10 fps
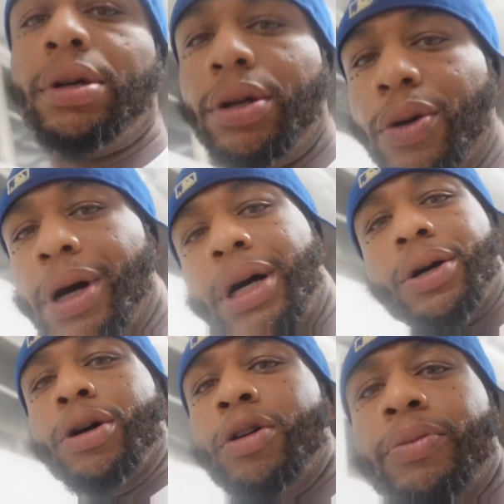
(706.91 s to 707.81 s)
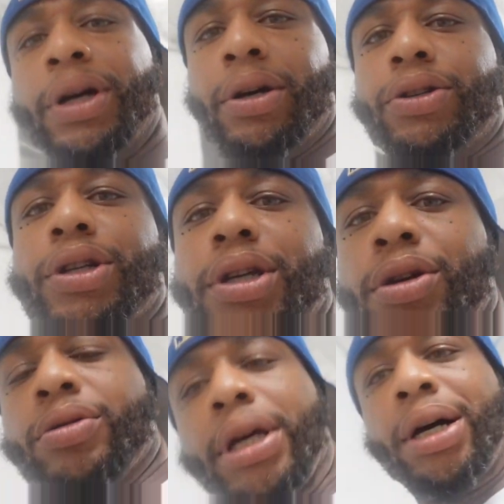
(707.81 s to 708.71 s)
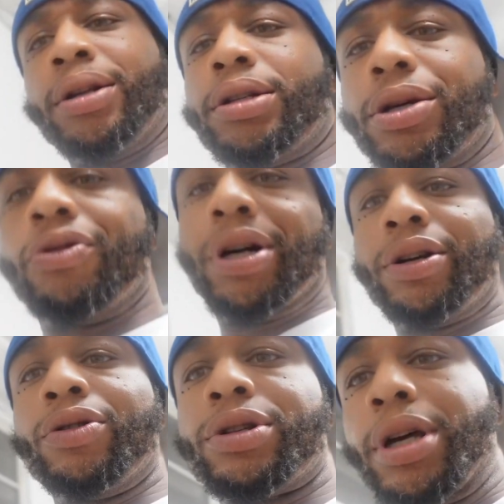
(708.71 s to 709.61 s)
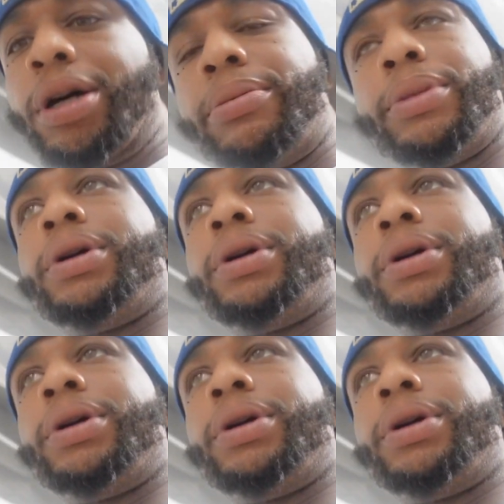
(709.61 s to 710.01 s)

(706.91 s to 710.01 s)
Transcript: You know how I go, man. Just killed Dallas. The grind don't stop.